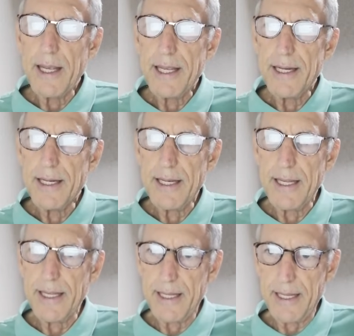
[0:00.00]
in
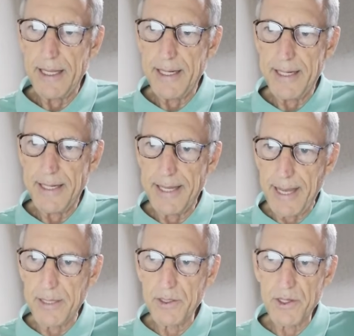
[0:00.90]

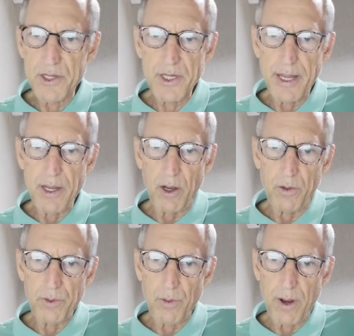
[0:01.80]
debt to stay
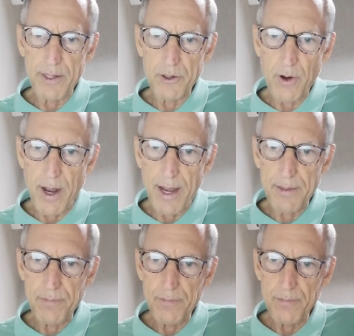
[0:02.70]
on the right
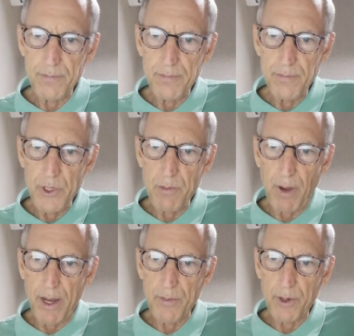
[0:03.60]
track, you might